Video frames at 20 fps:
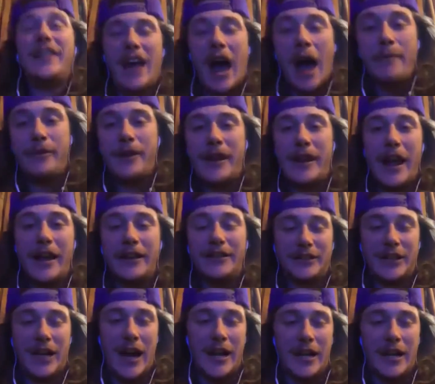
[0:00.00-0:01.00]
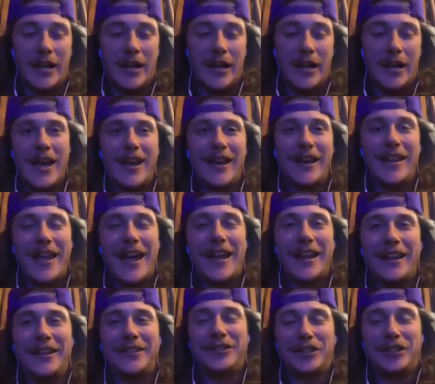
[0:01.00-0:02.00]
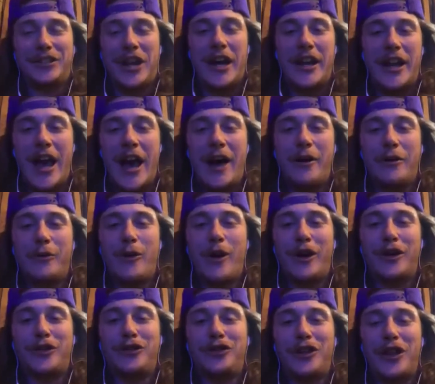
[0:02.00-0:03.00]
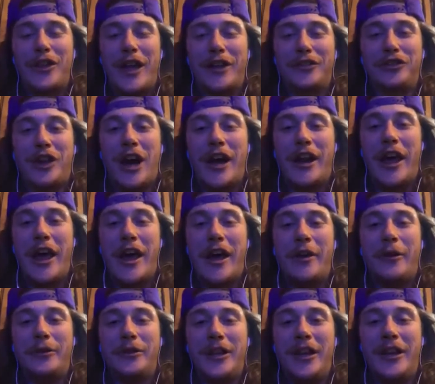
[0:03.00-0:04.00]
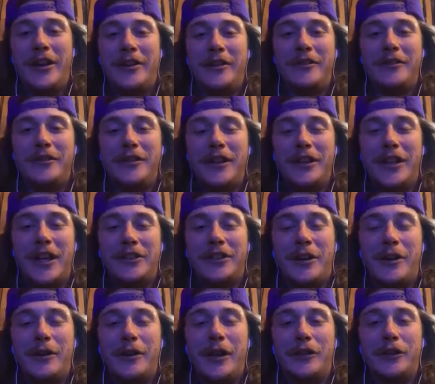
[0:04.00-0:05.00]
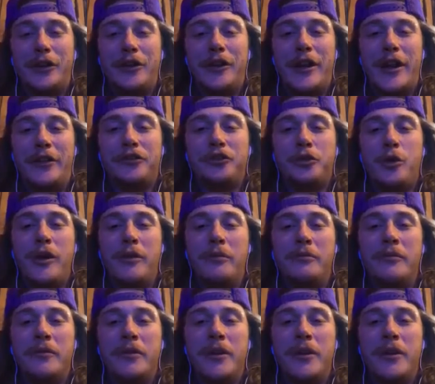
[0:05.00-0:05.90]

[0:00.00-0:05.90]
I mean, it's kind of that is kind of how it works, and that's kind of how like that's how I like learn how to swim.